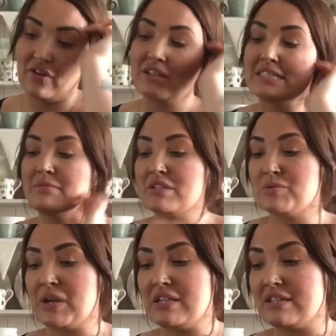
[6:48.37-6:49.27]
Very similar
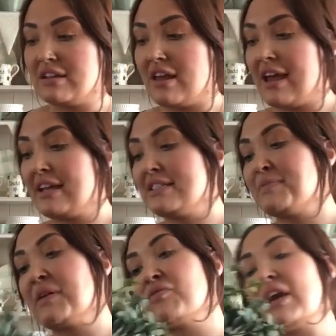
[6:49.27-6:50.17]
to when I done a
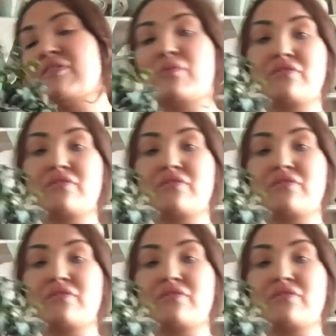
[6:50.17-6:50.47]
spring wreath